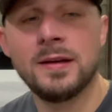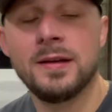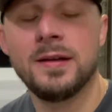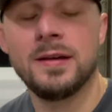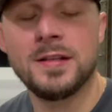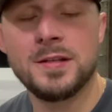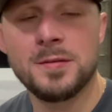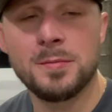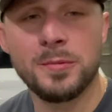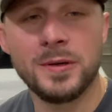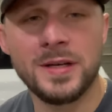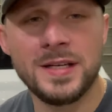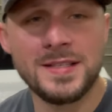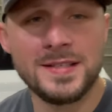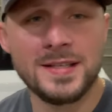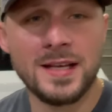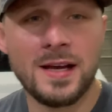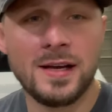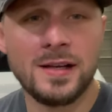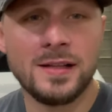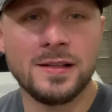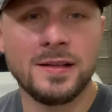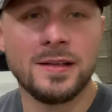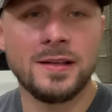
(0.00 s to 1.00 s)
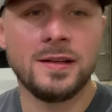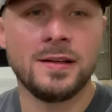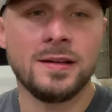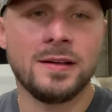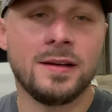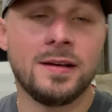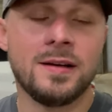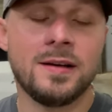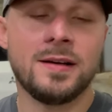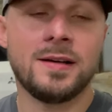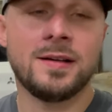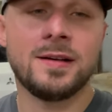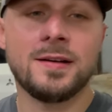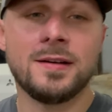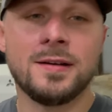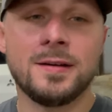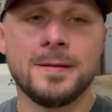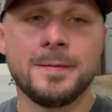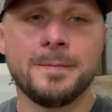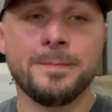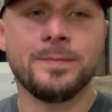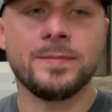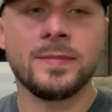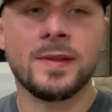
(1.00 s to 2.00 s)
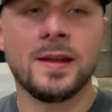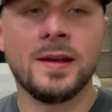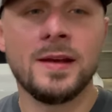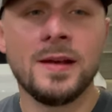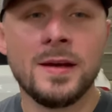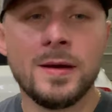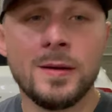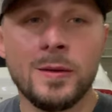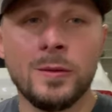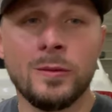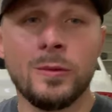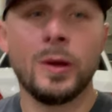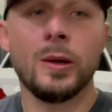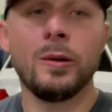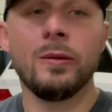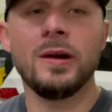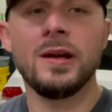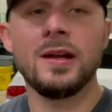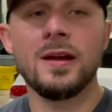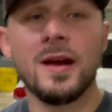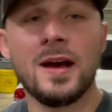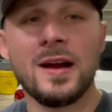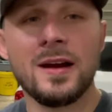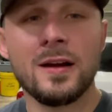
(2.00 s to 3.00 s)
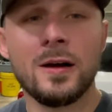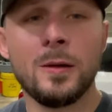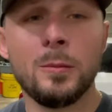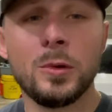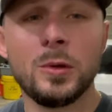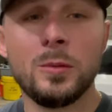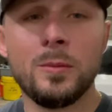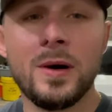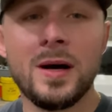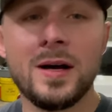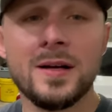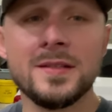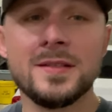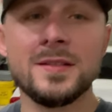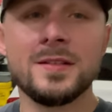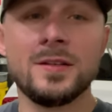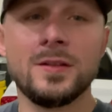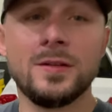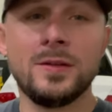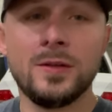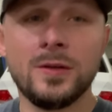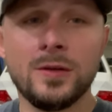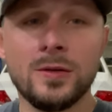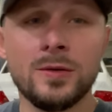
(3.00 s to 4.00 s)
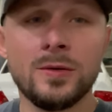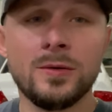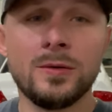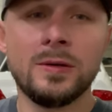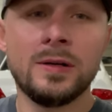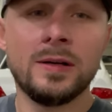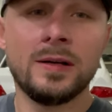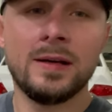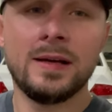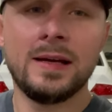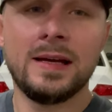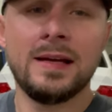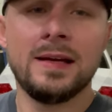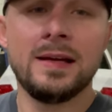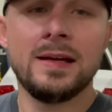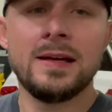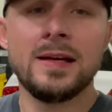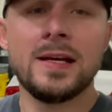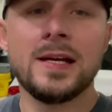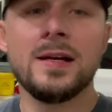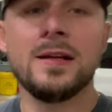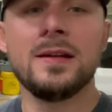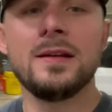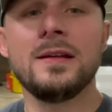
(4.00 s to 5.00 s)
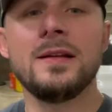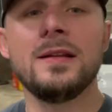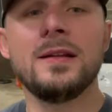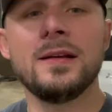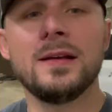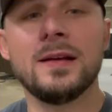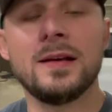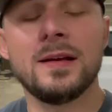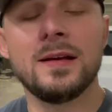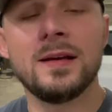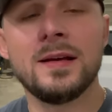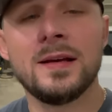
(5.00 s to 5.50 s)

It's pretty solid. Um, we already got a couple mods to do and